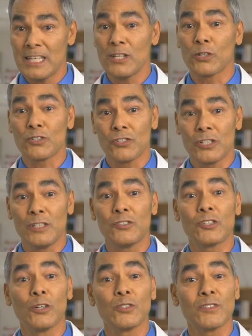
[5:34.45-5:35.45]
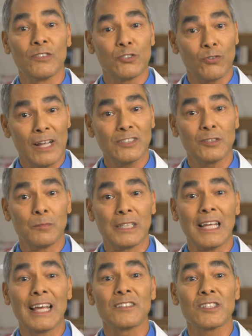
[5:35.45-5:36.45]
or she chose vitrectomy
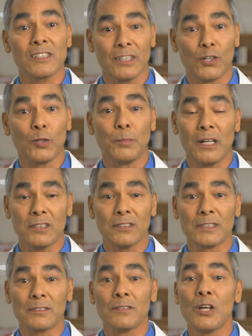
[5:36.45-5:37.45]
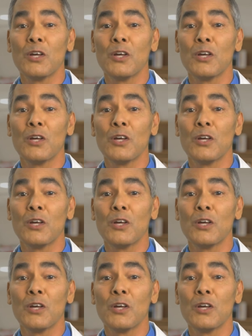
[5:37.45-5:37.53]
and scleral buckling